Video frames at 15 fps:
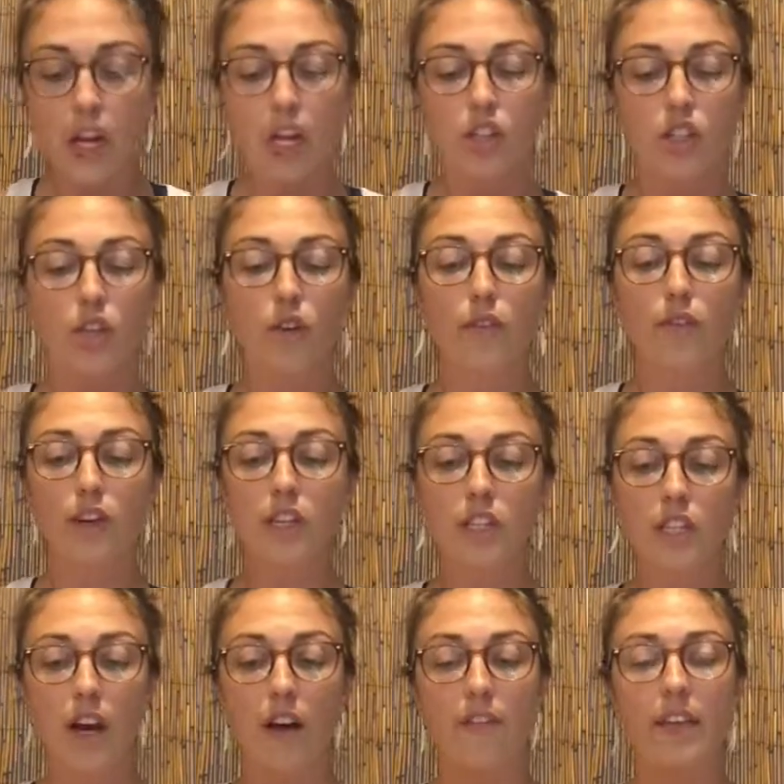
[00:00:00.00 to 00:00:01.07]
So first
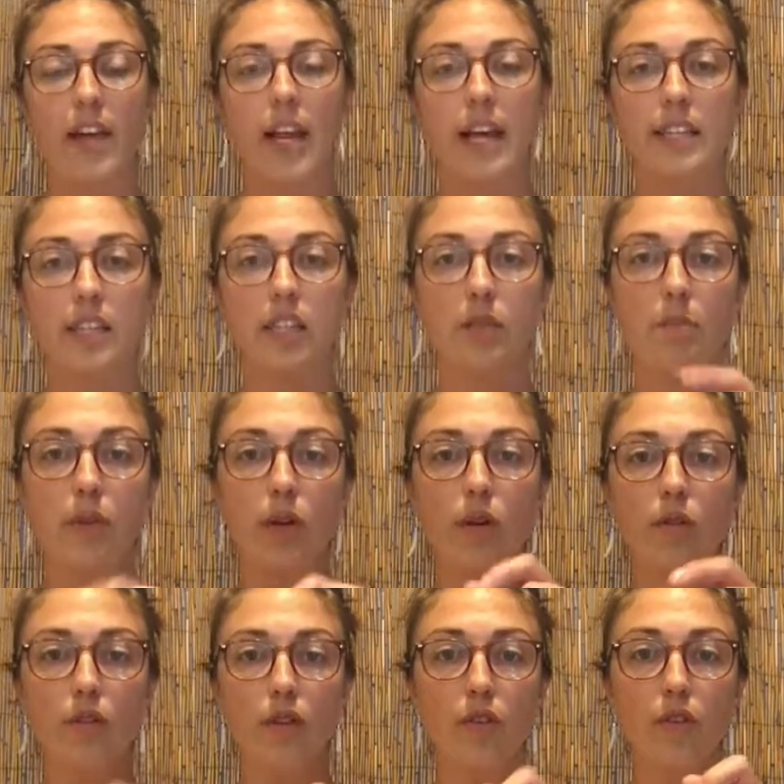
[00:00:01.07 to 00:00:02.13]
off, it has this
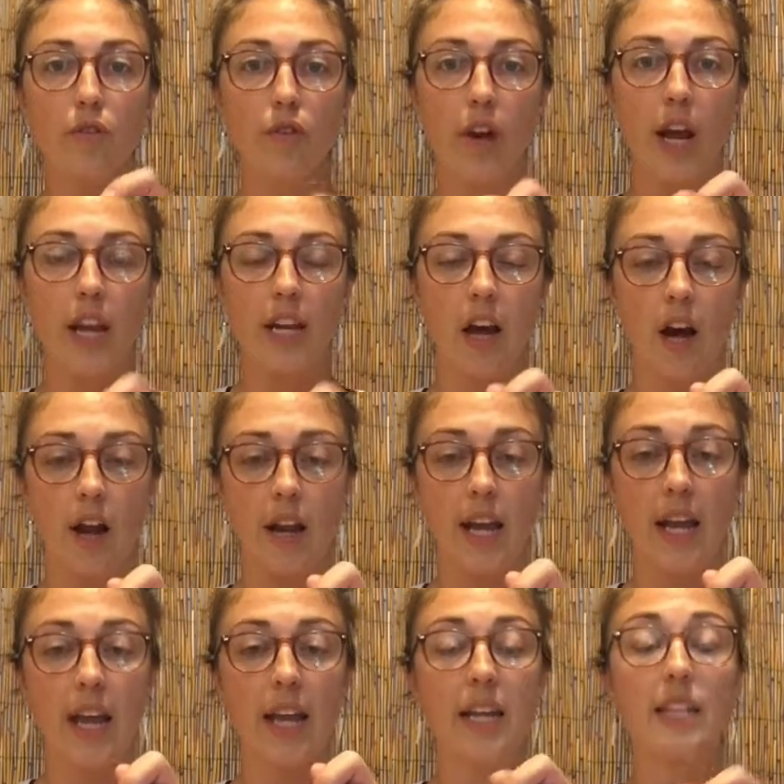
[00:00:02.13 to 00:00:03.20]
beautiful fray on it,
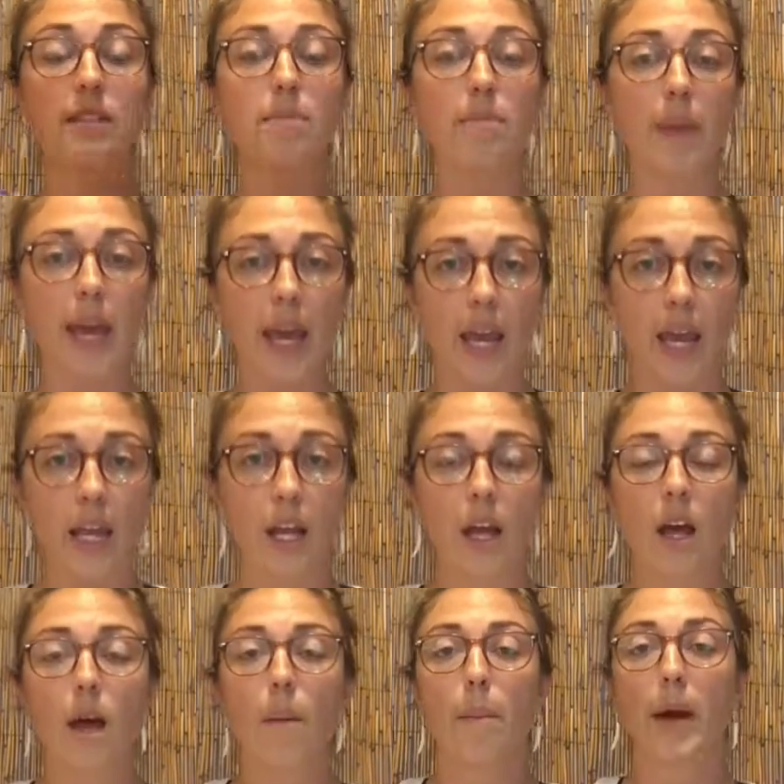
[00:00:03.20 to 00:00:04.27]
and it's made
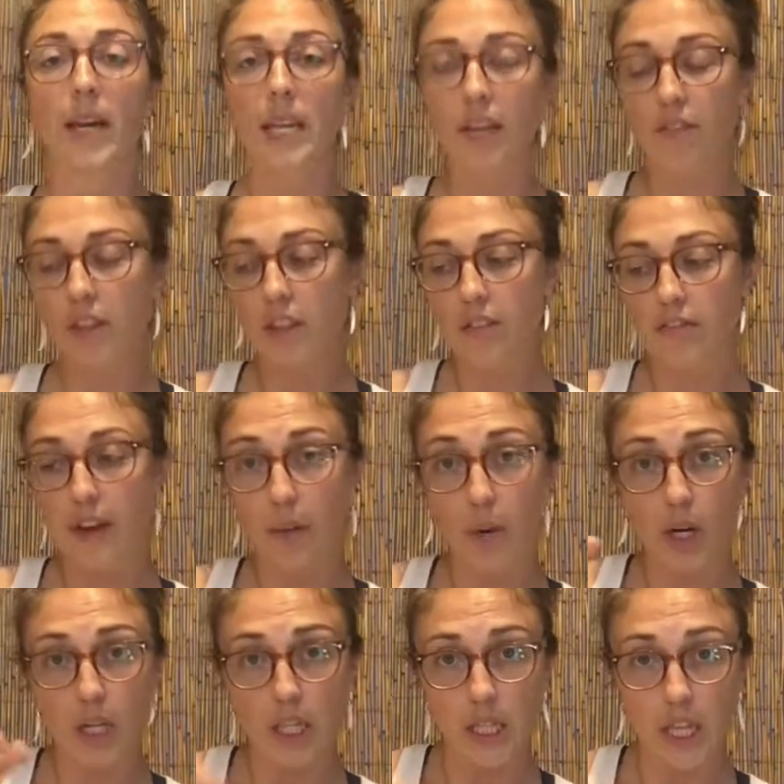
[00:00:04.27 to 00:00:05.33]
by giving the
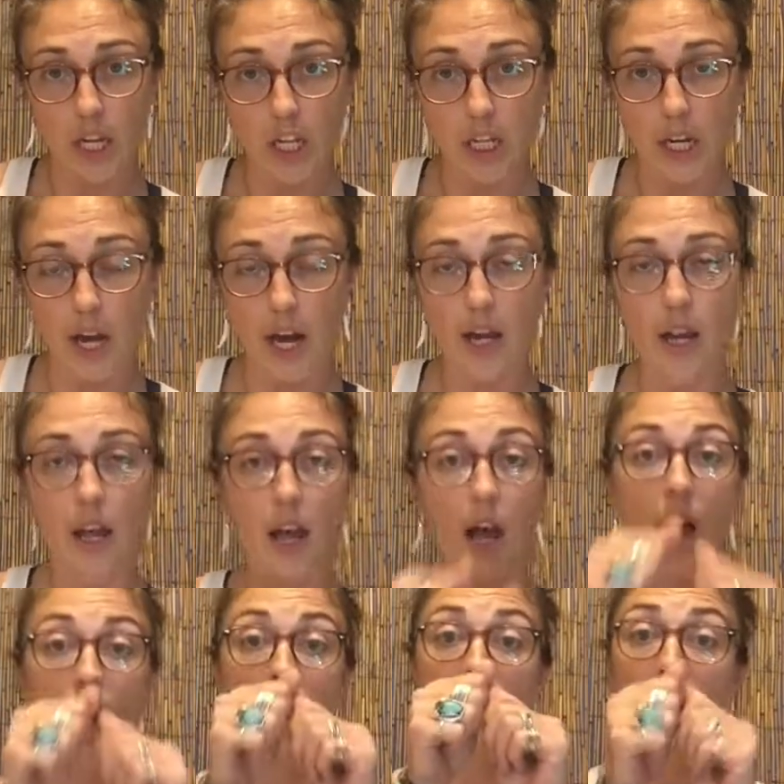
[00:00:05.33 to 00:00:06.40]
fabric a little cut
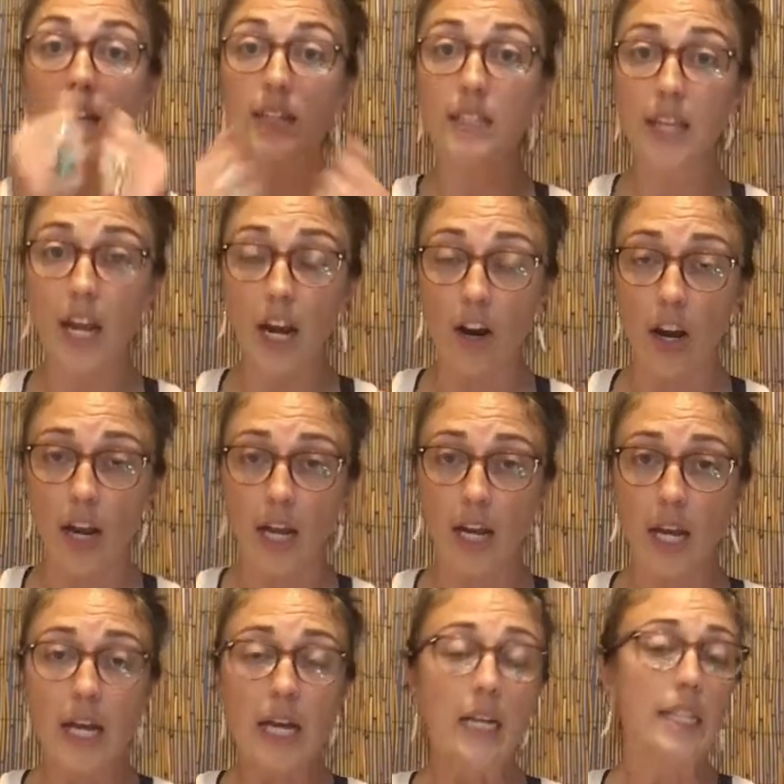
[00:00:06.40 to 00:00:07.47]
and then tearing.
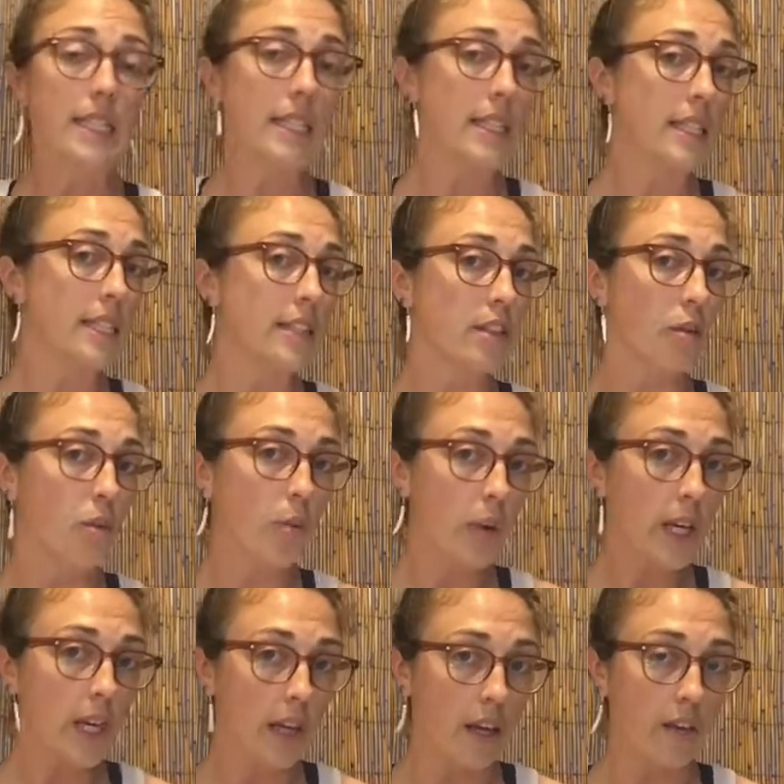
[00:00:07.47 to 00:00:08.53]
Since it's a
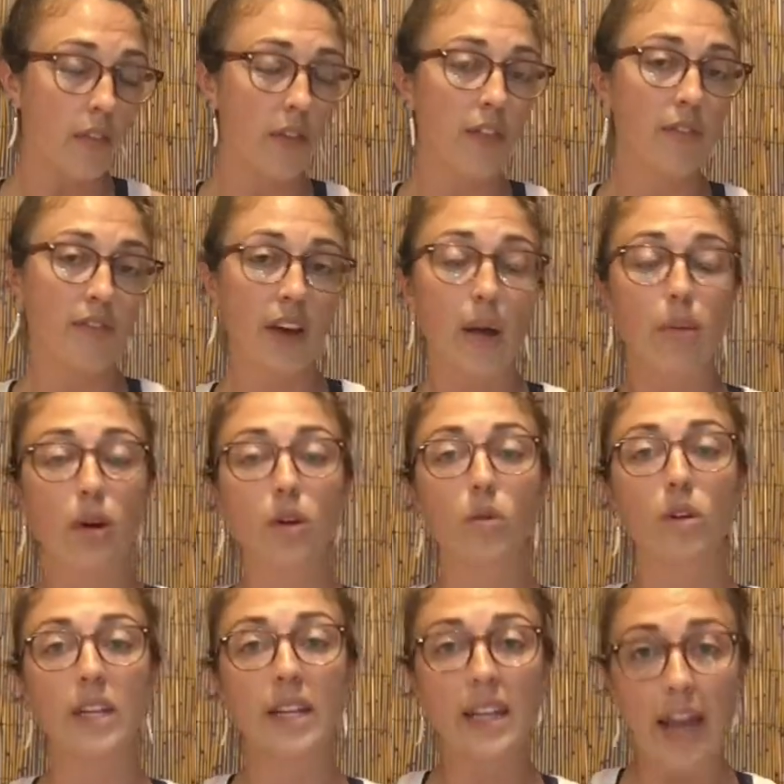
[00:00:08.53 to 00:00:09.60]
weave, the fabric
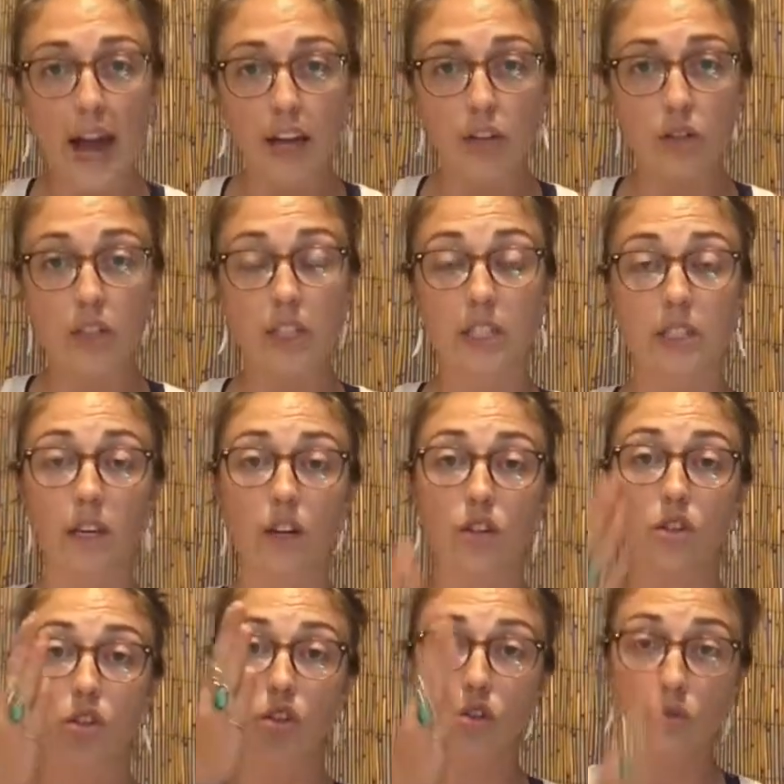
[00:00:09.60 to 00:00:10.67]
will naturally tear
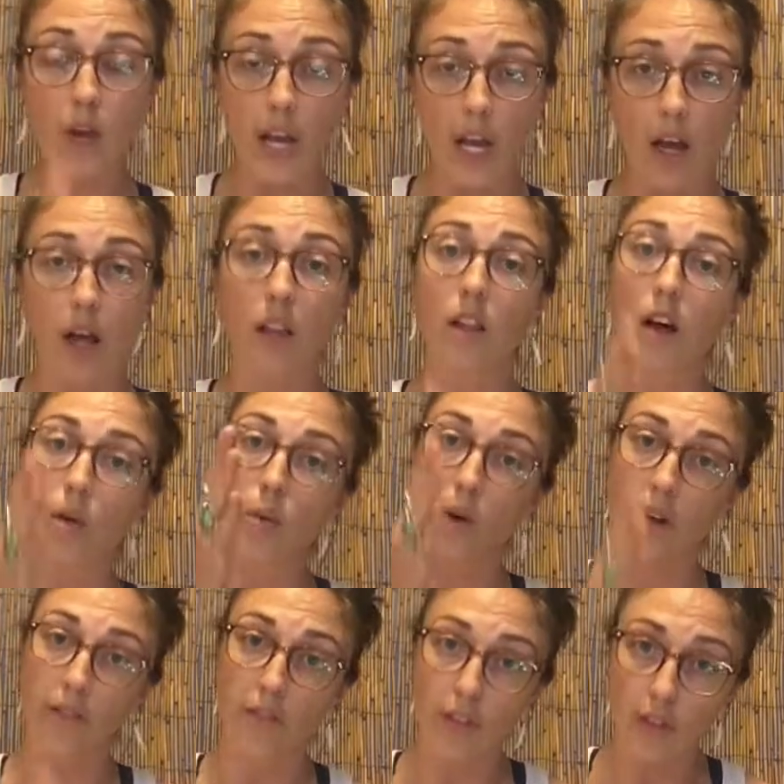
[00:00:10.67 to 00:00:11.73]
straight along one
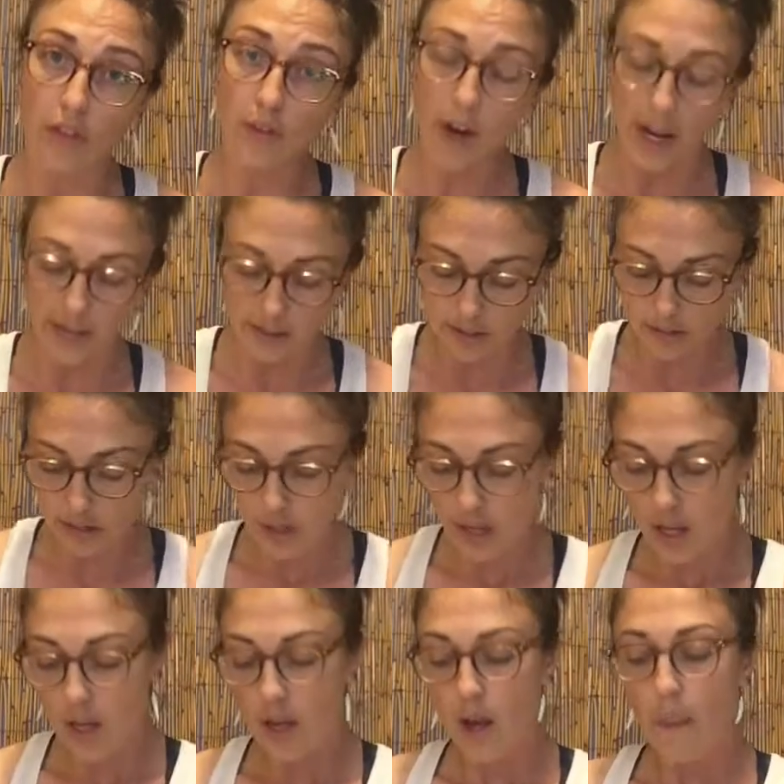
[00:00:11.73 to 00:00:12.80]
of the threads.
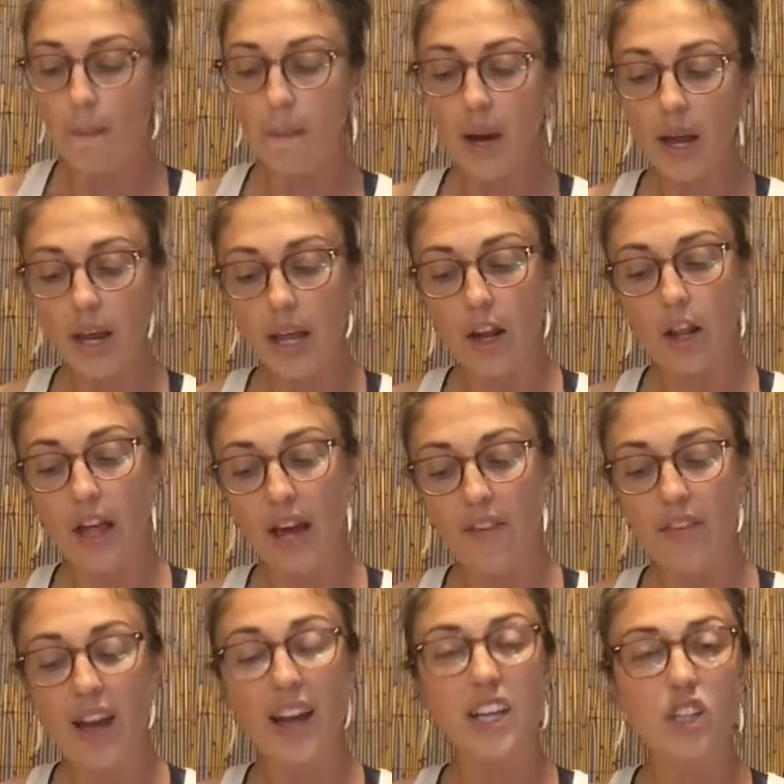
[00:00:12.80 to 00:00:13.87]
But it'll have
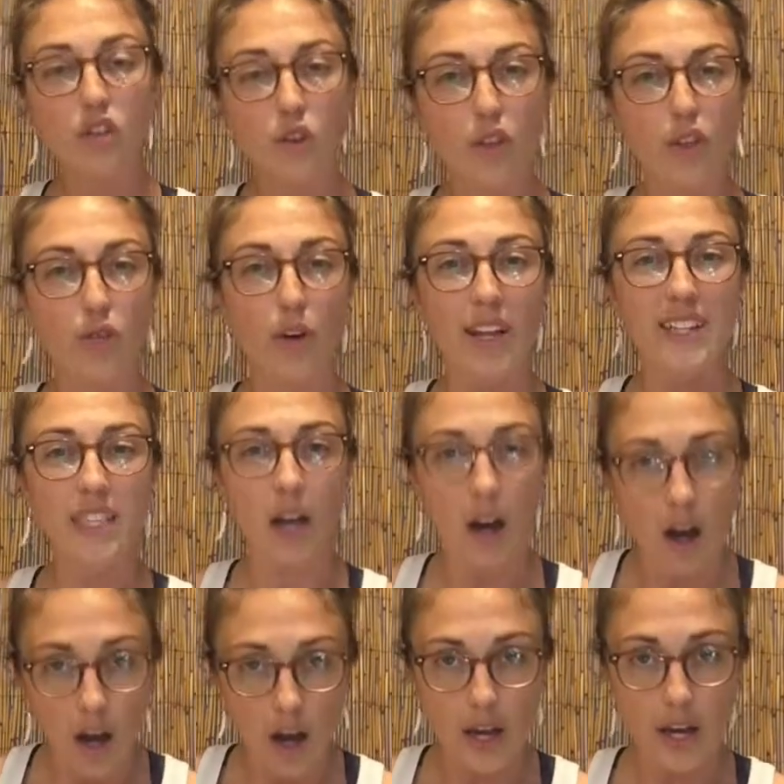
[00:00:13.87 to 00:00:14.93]
extra threads
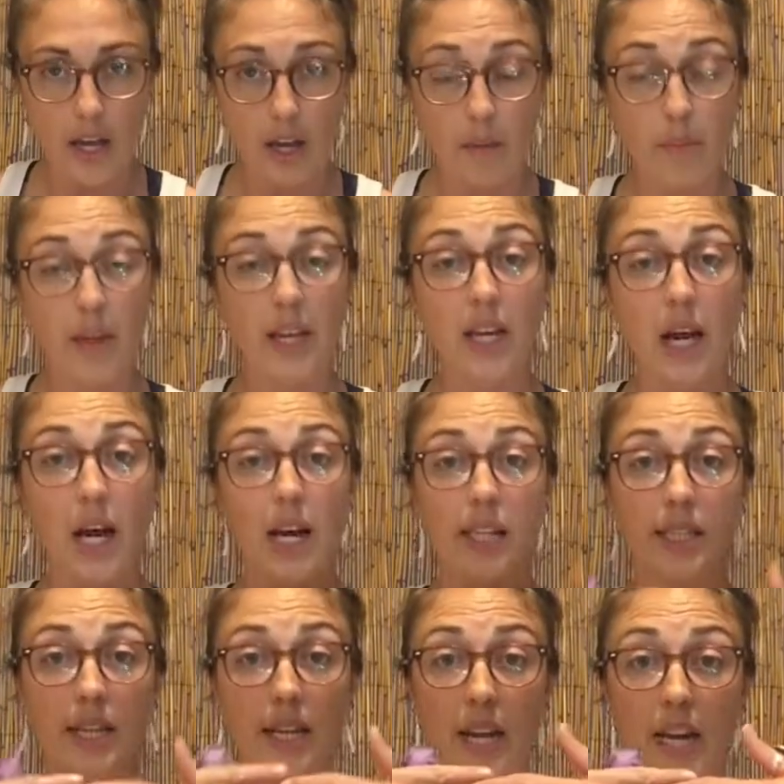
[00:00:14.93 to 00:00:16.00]
on it because
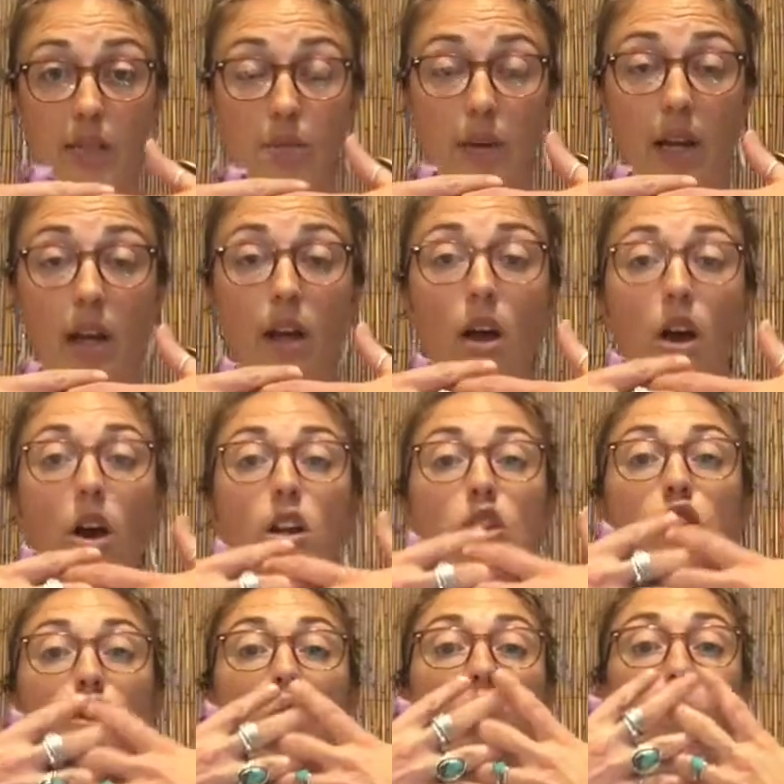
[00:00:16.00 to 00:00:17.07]
it has been
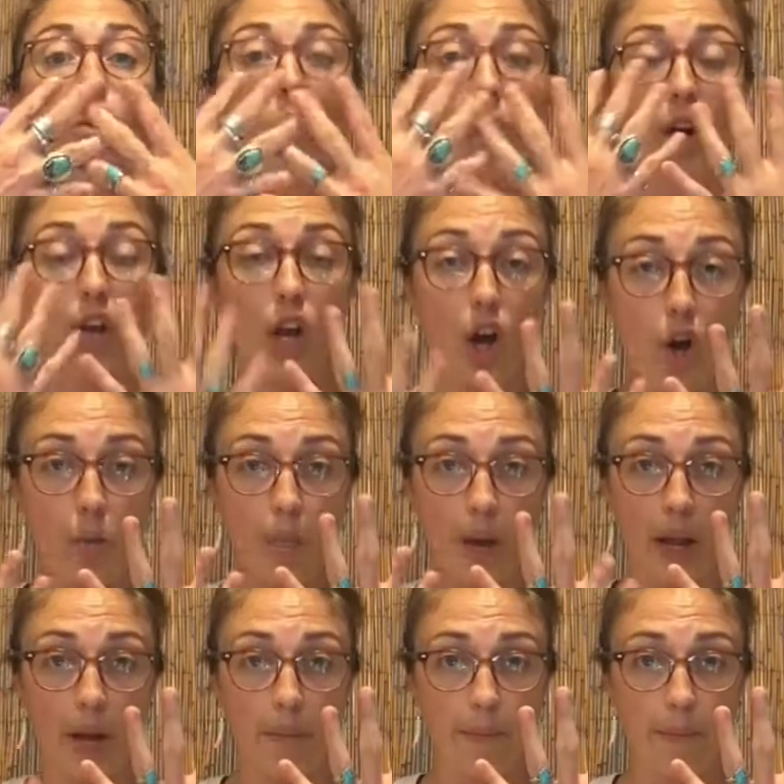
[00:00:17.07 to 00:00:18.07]
torn open.